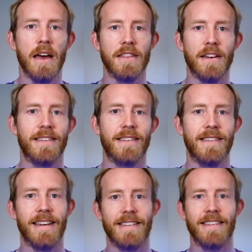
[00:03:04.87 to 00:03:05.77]
that
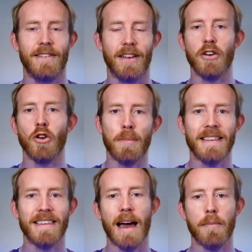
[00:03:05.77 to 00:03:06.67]
it's not been
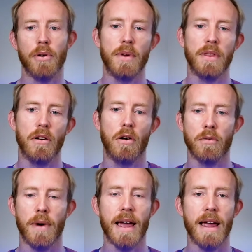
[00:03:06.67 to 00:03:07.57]
tampered with along
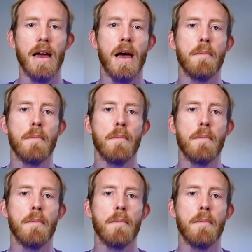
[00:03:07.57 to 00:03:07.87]
the way.